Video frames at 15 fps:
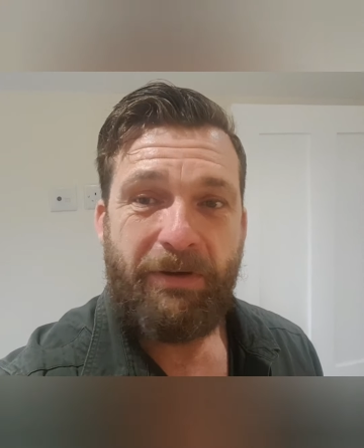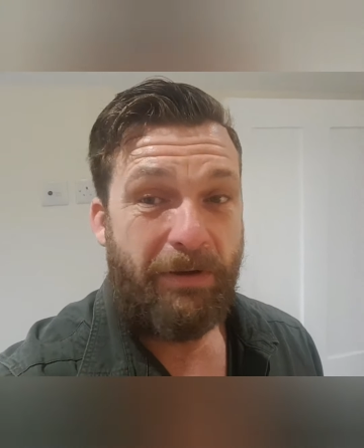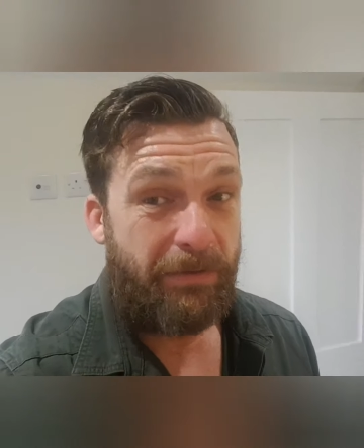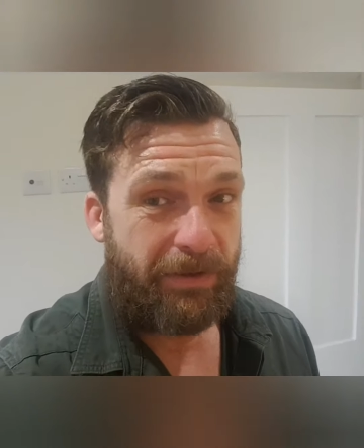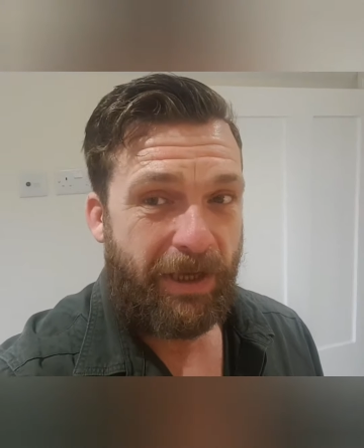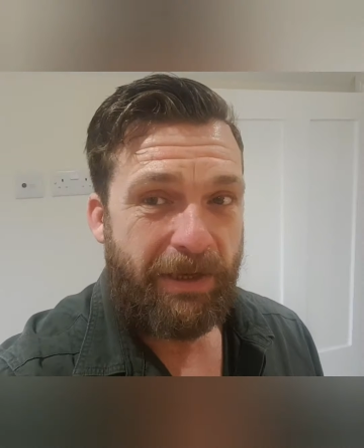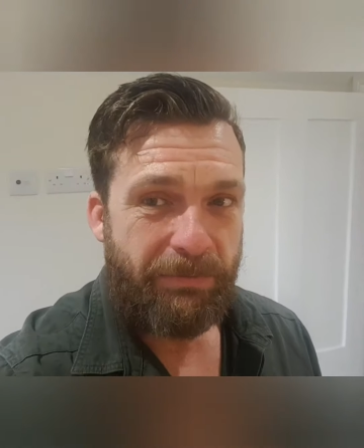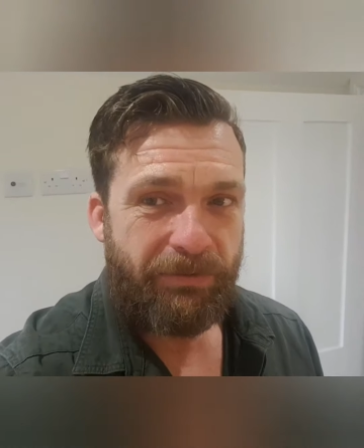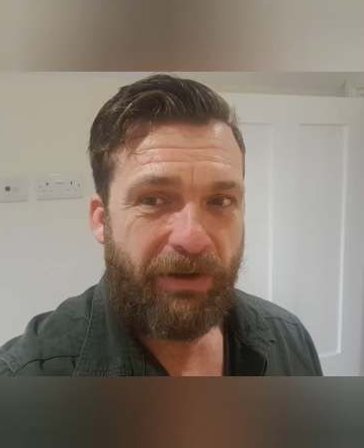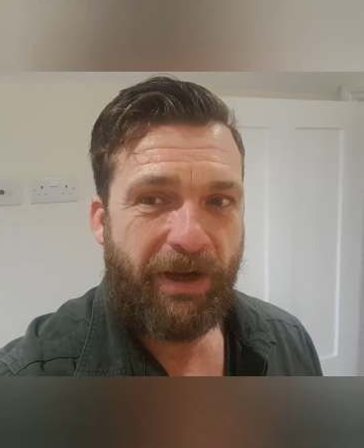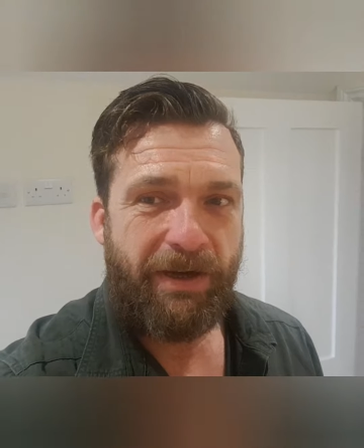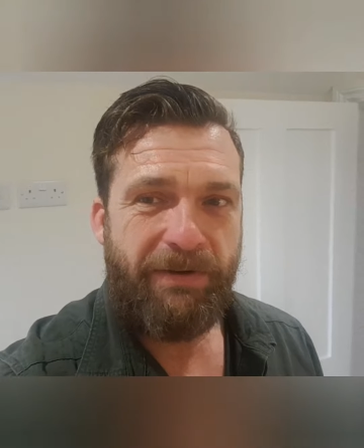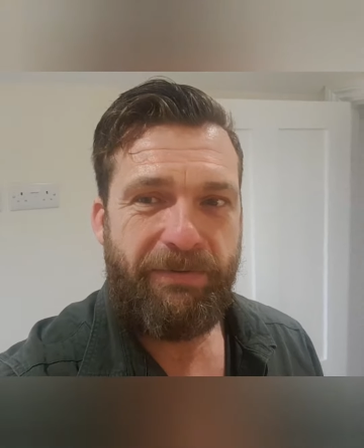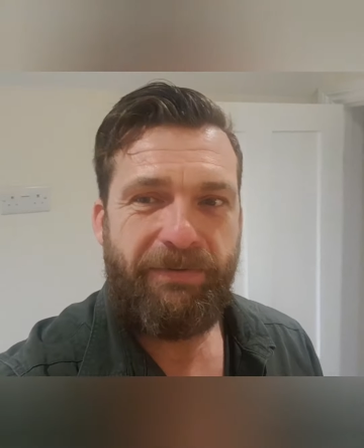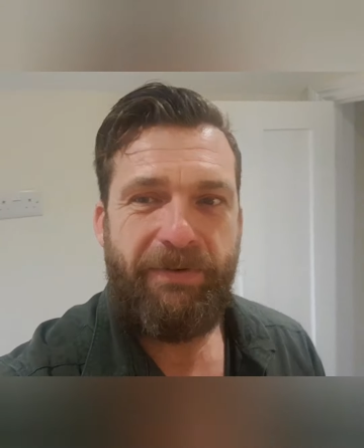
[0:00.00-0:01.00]
and keep
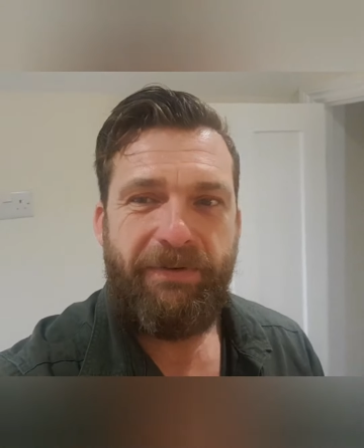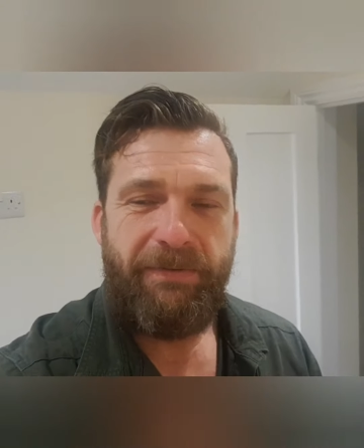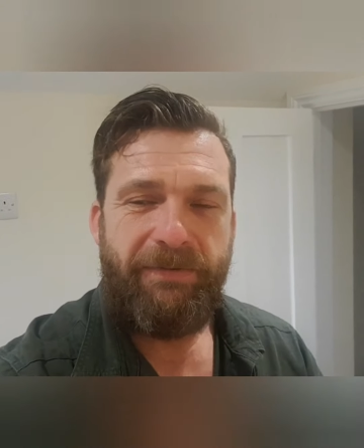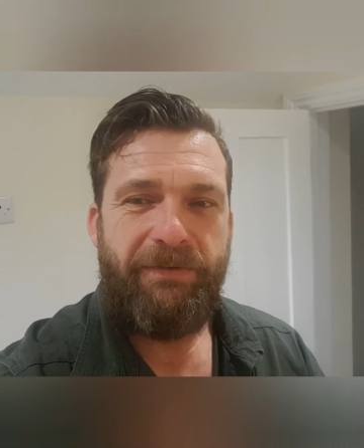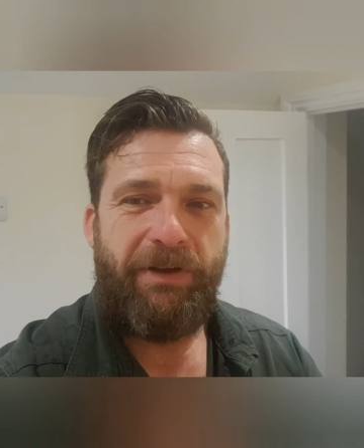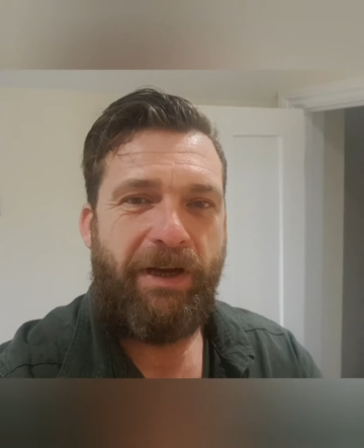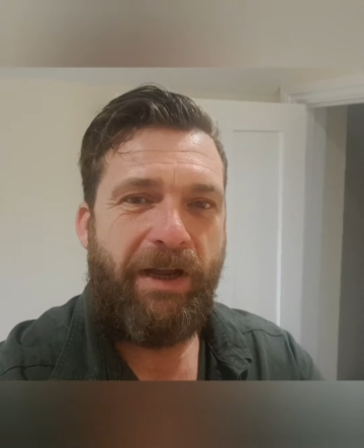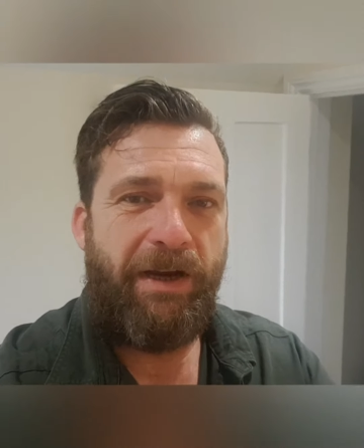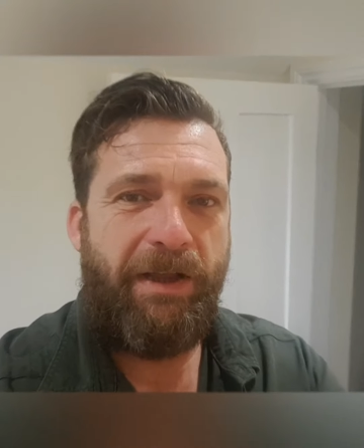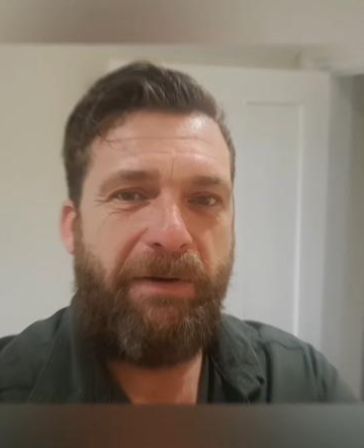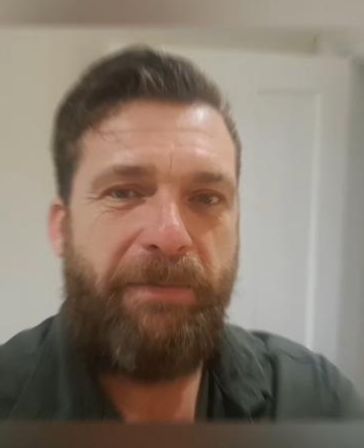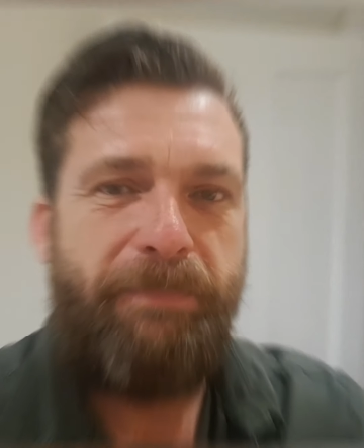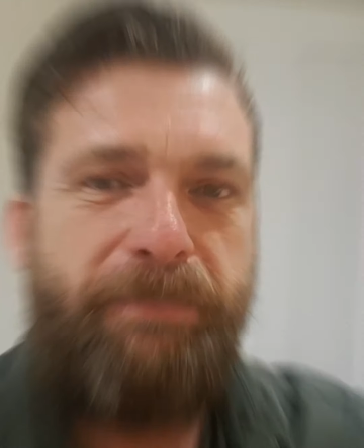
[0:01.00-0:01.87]
safe. Hello now.